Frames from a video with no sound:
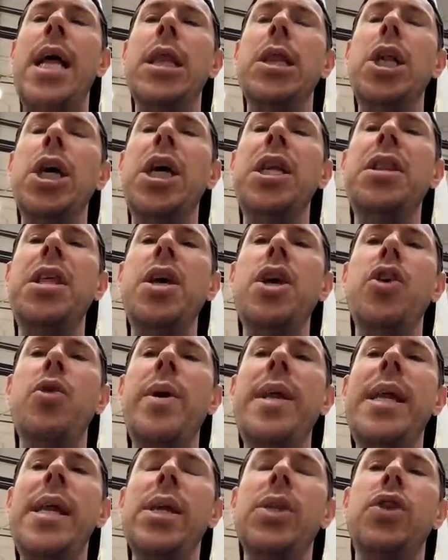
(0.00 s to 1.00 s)
look at the
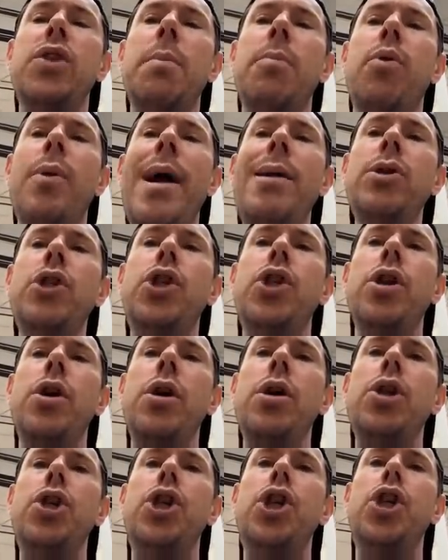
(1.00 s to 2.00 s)
ingredients. Brown
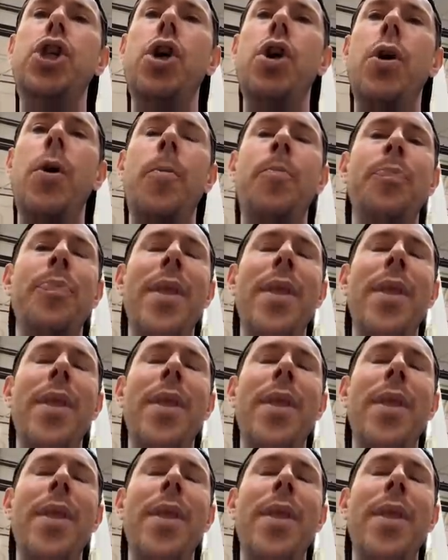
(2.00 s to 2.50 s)
sugar, sure.